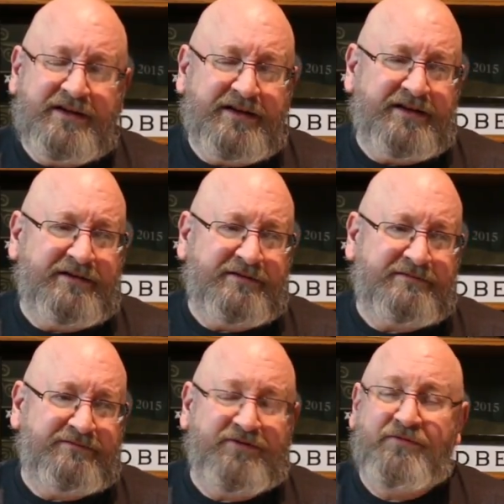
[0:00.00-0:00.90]
you know,
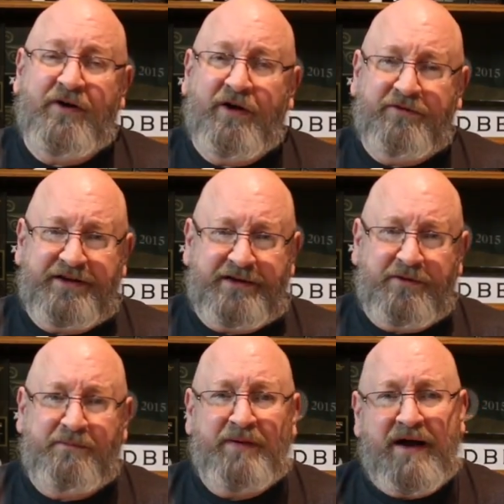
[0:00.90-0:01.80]
Vivaldi
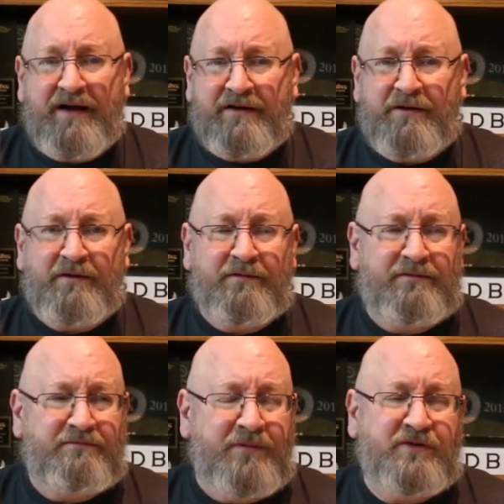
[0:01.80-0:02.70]
or Bach or
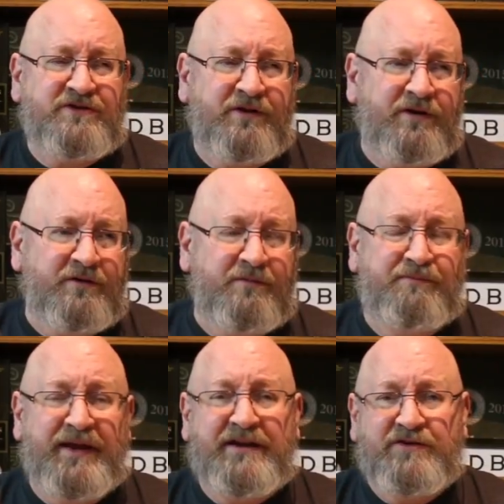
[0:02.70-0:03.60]
Mozart or
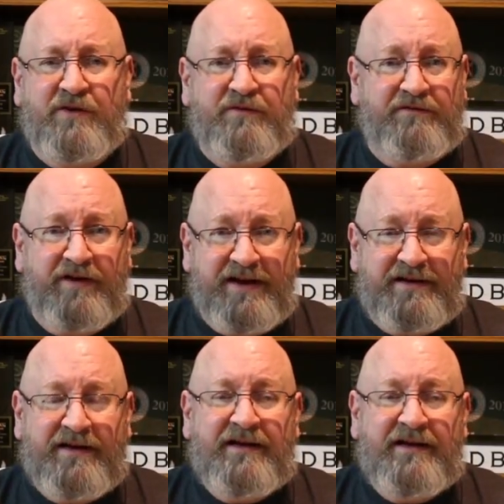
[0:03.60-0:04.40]
Beethoven, right?